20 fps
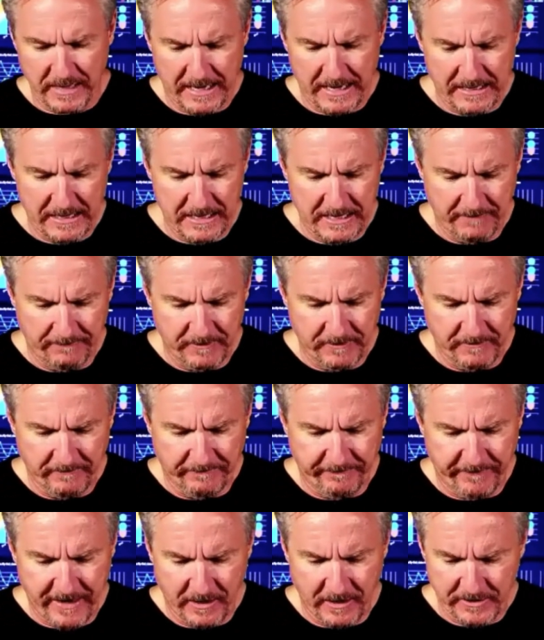And if you
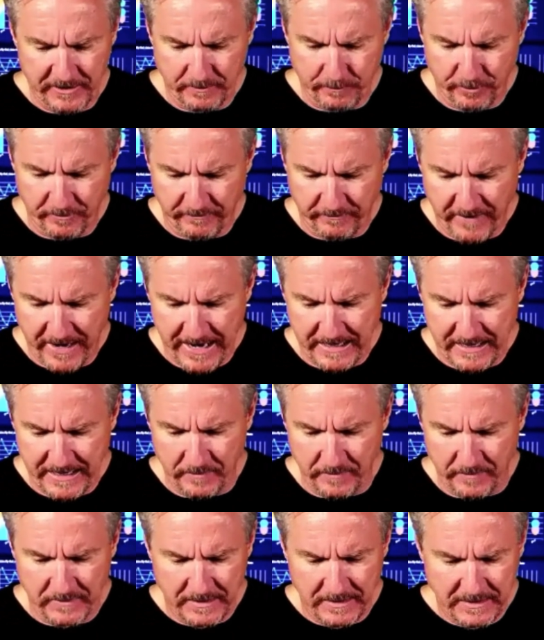fail to provide
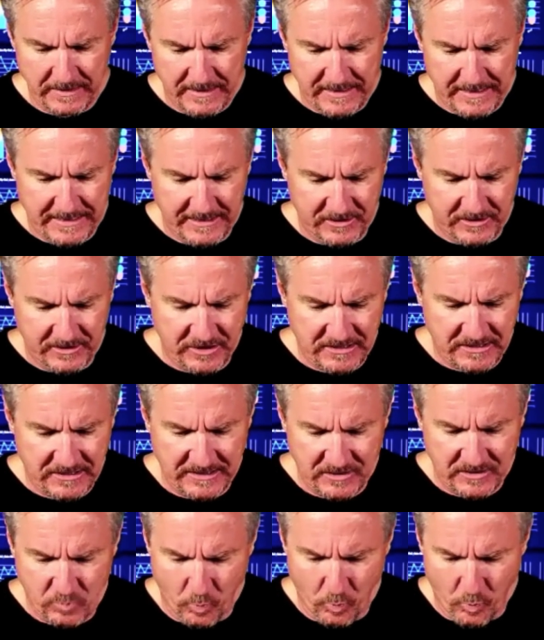them, it just
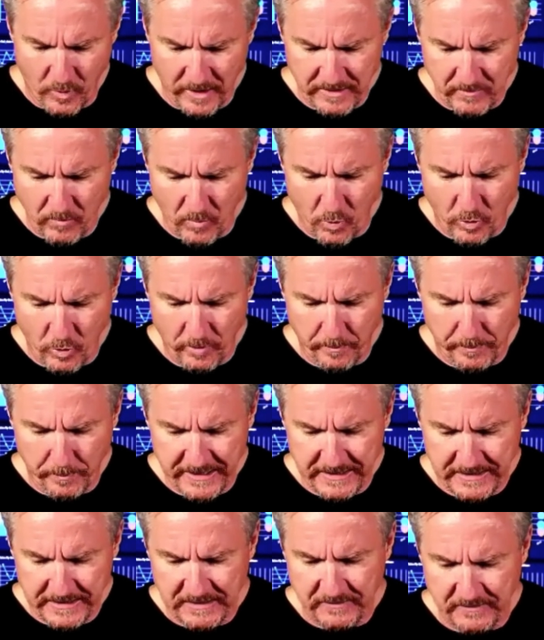is one more
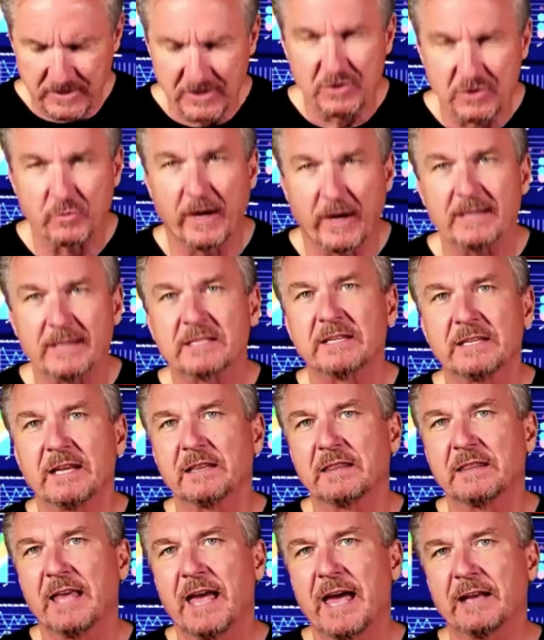piece of stress
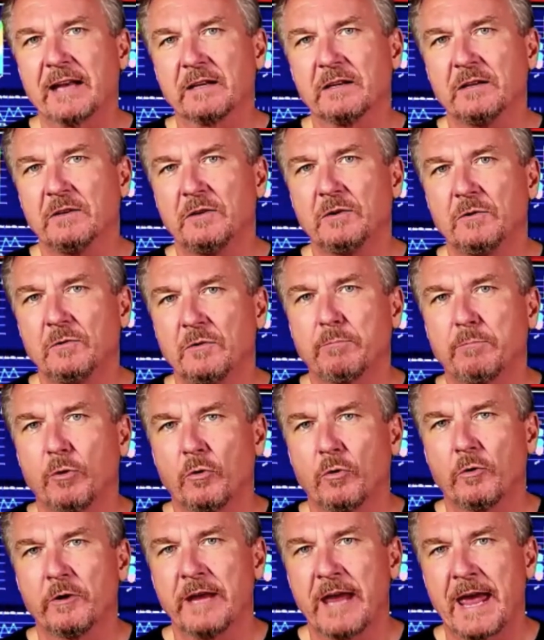that new
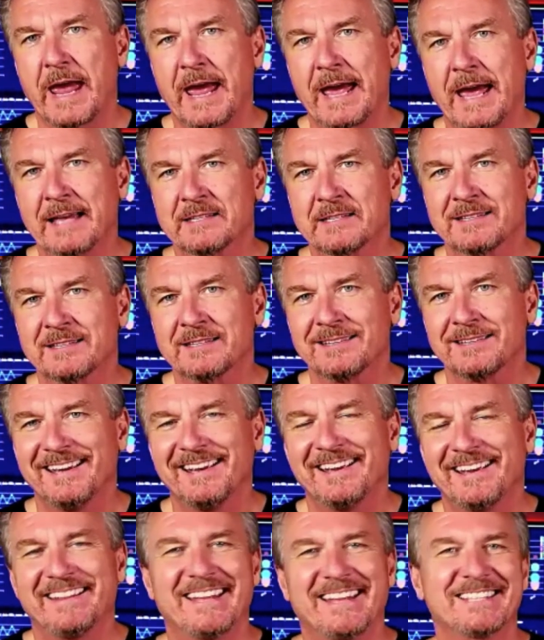employee has
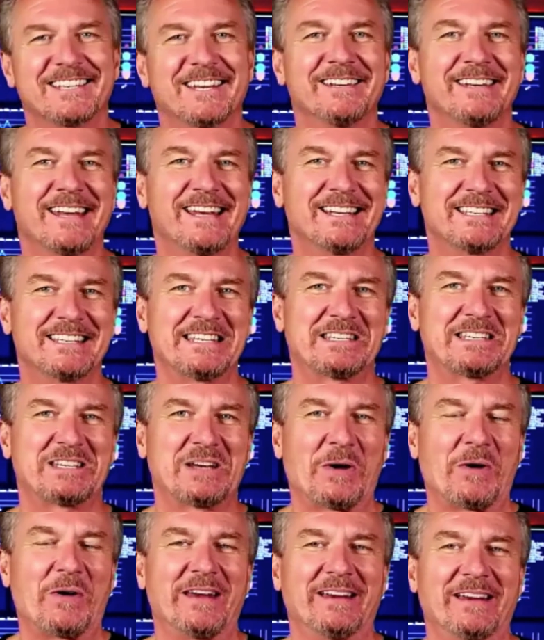that's
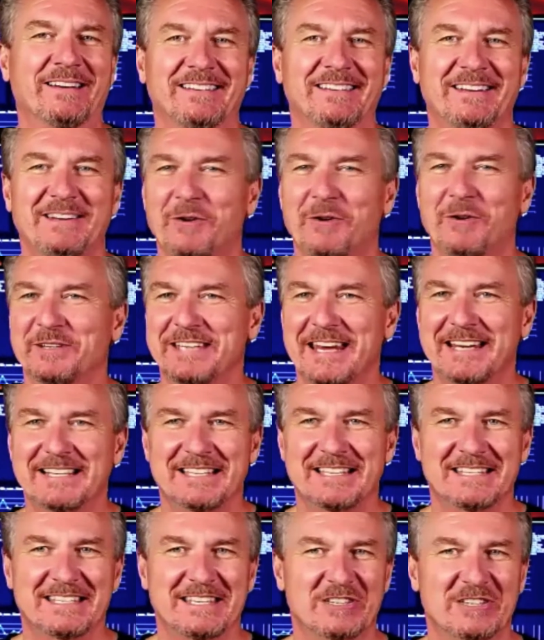unnecessary.
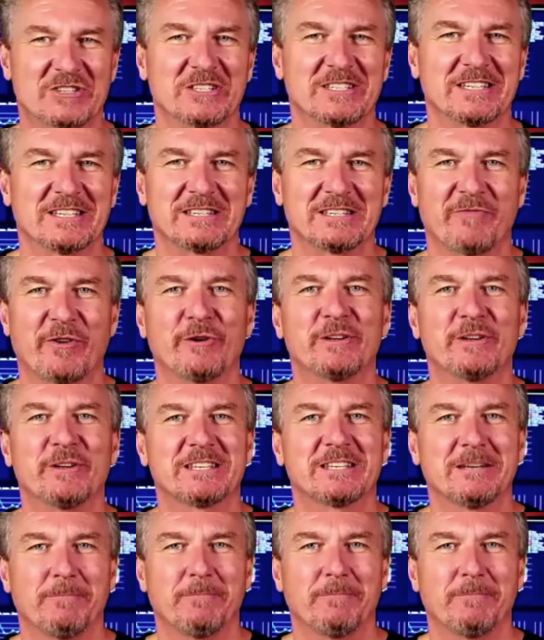It's just a very
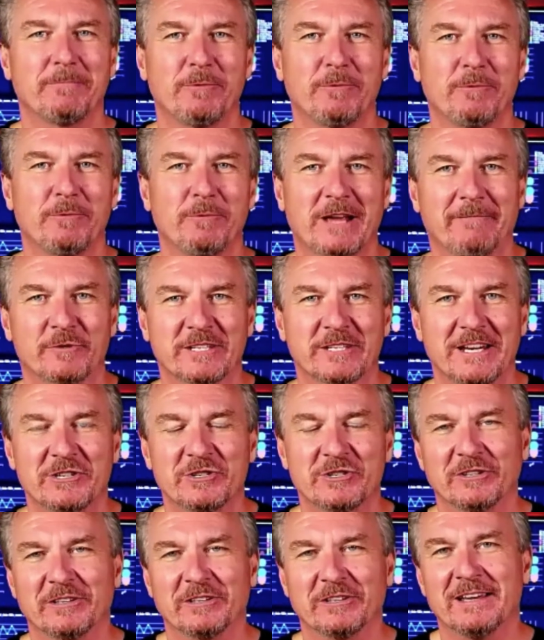simple
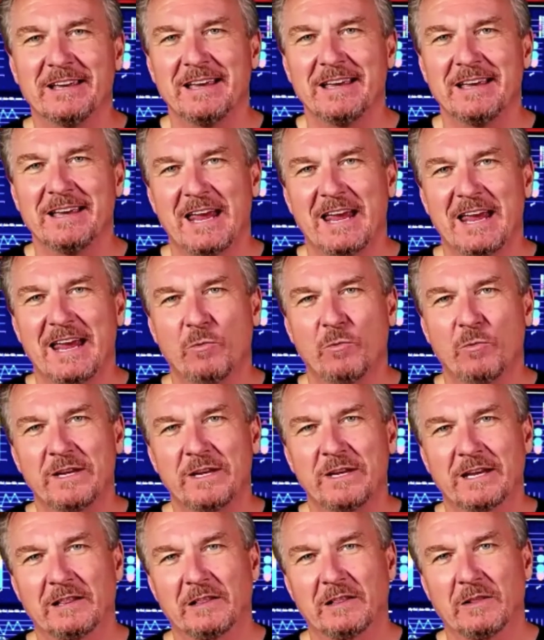conversation.
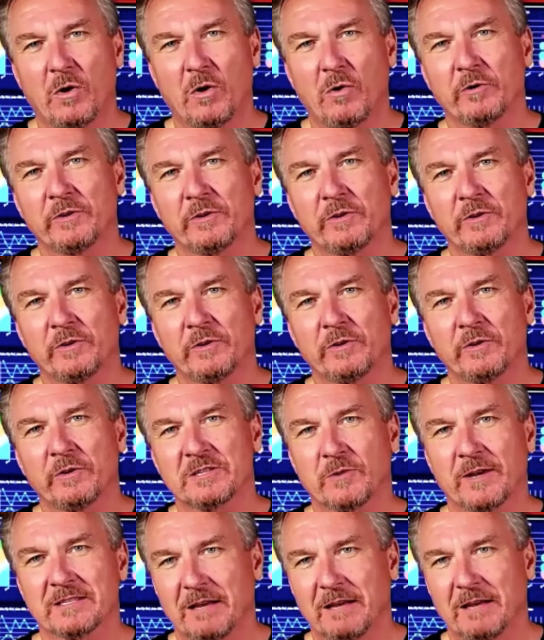And we can lower the
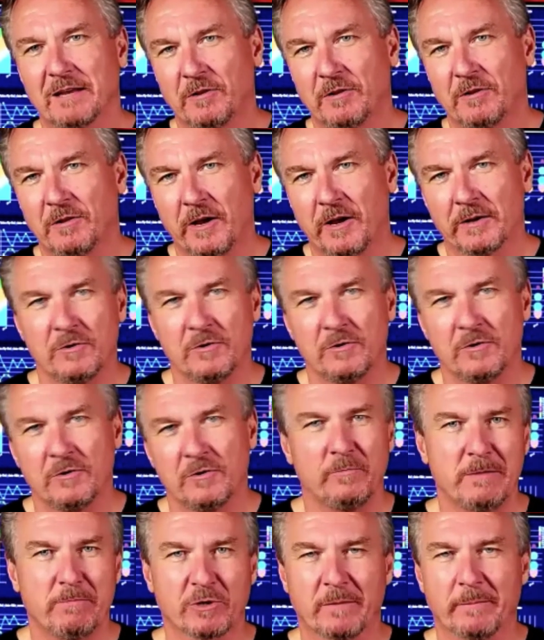stress level
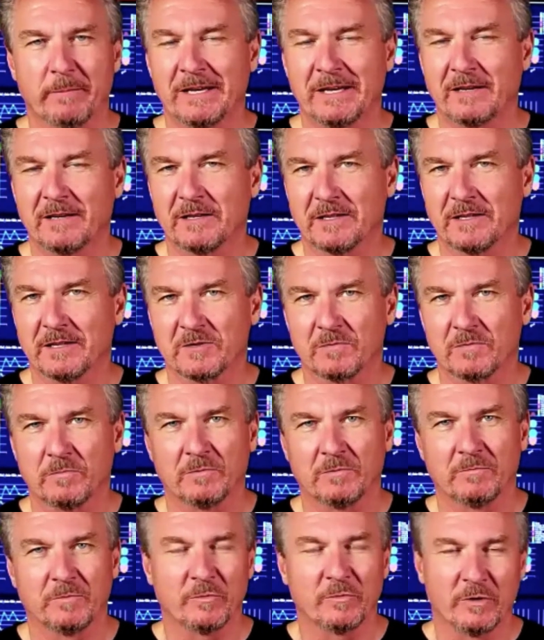on new people coming in,
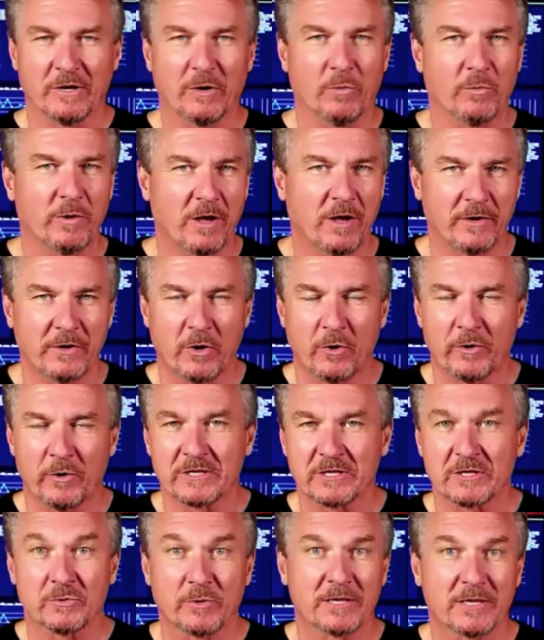because we
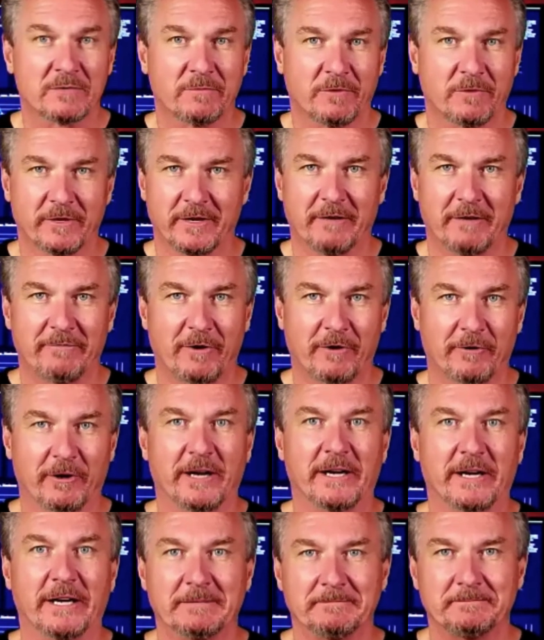all know it's stressful
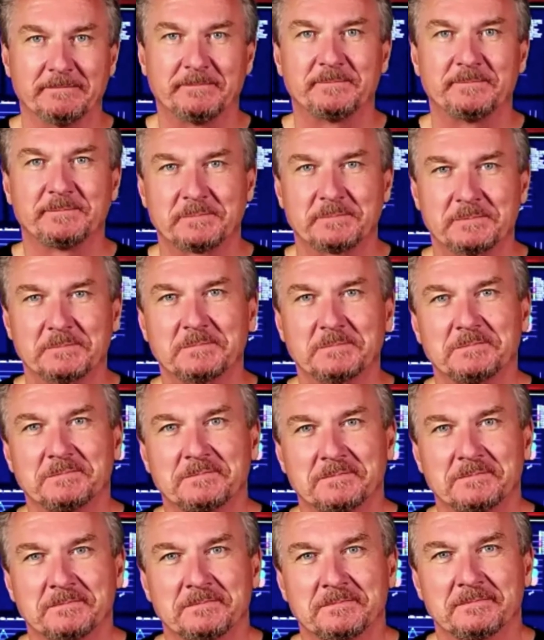enough already.
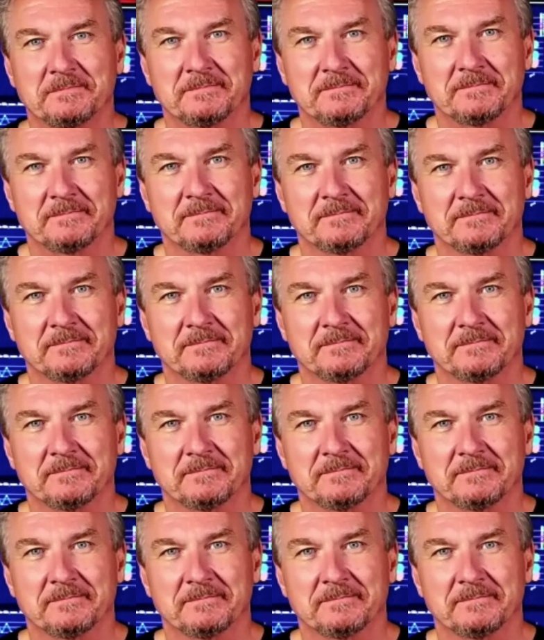Right.